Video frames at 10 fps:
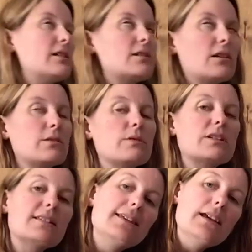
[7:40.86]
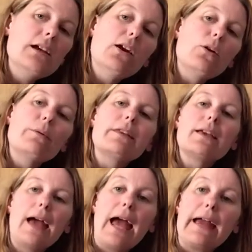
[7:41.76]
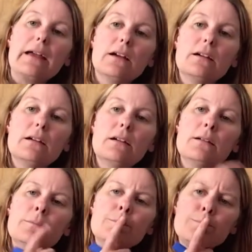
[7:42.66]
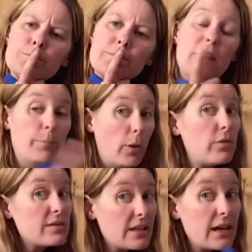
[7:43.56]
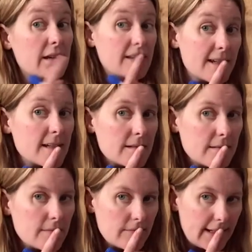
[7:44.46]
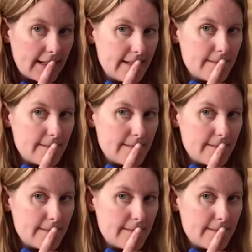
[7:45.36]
starts with a C or with a K? They both say k, right?